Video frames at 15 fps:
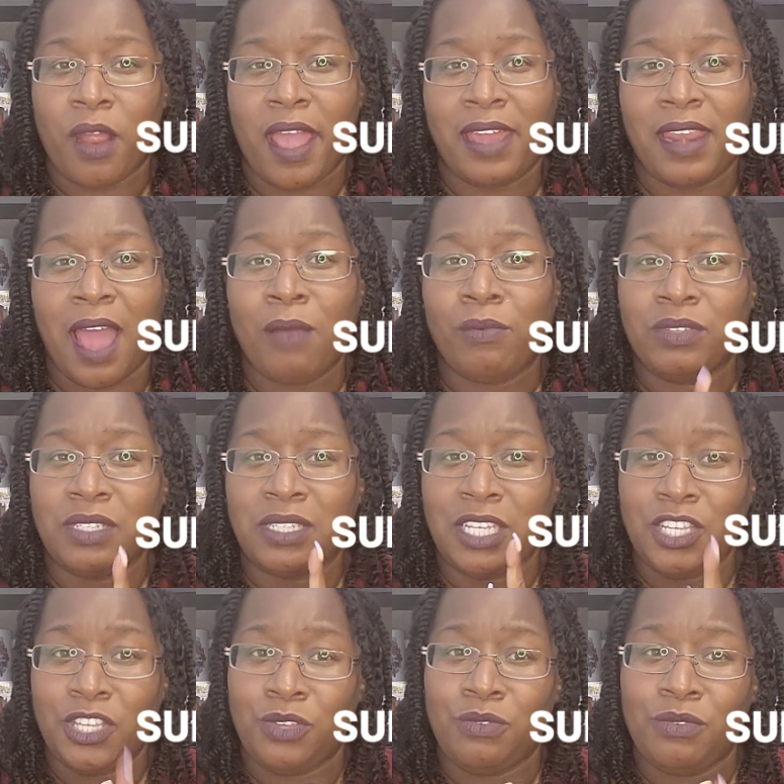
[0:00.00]
and I will see
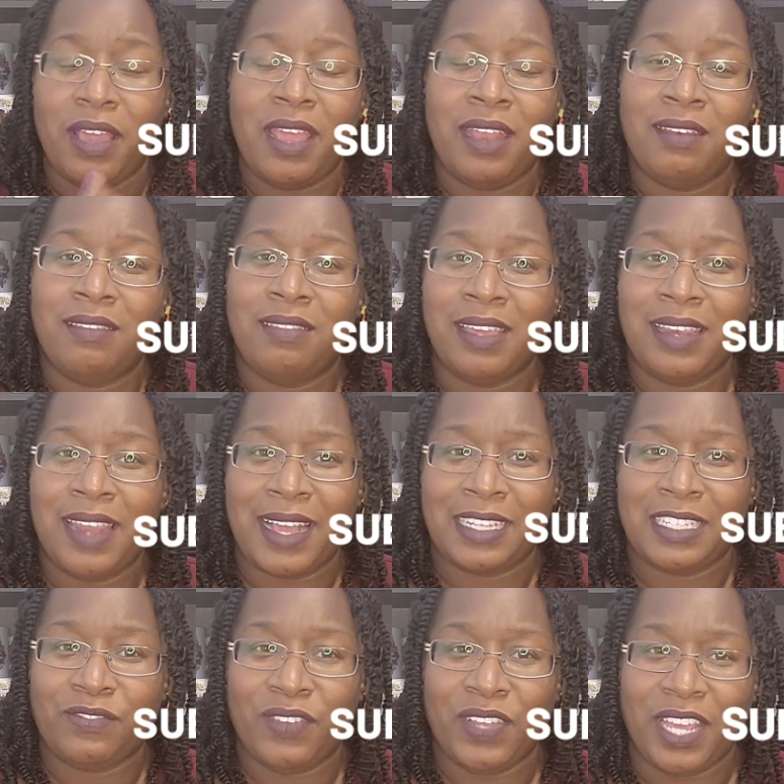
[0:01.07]
you in the
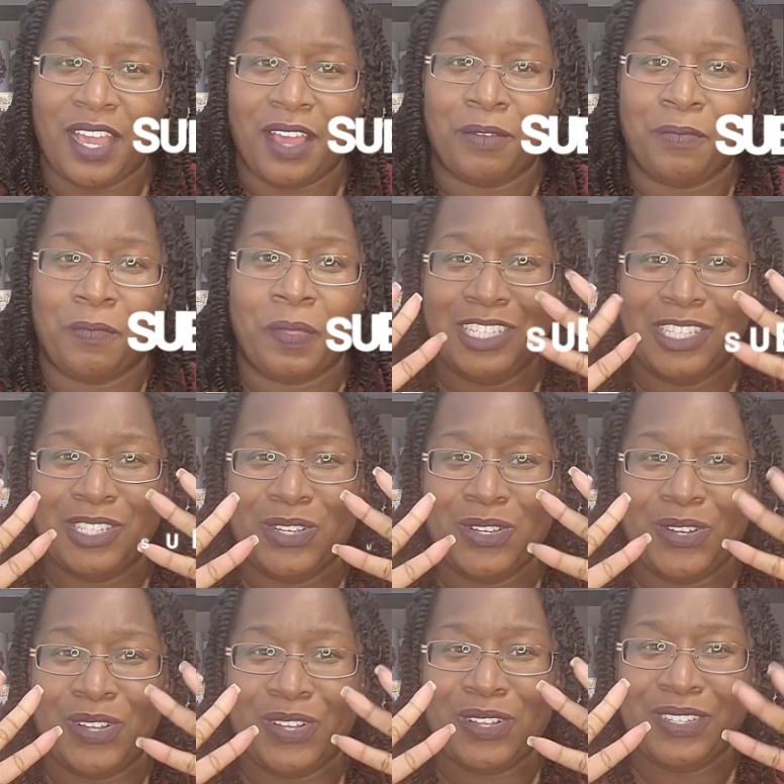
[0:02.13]
next video.
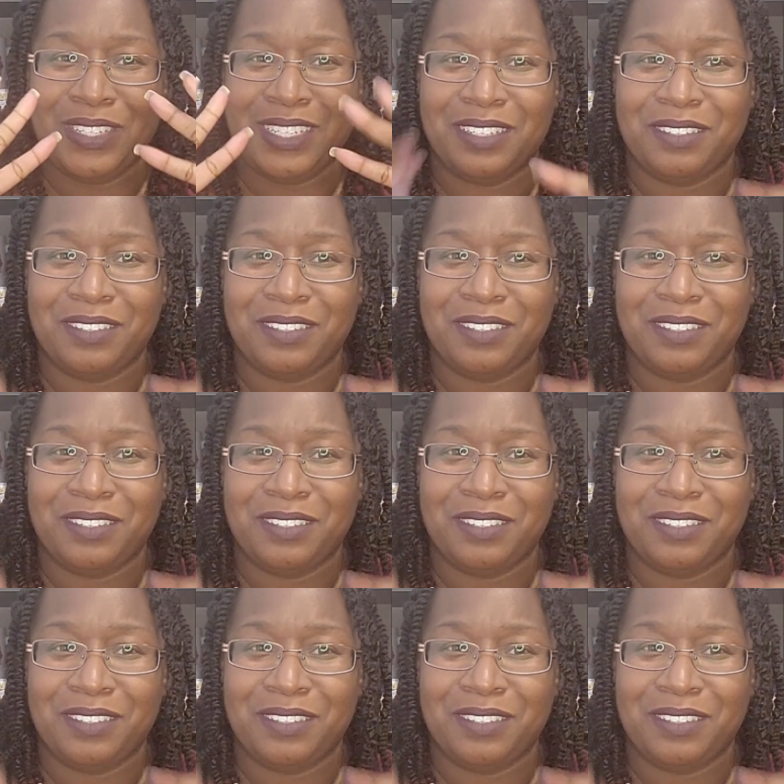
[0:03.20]
Toodles!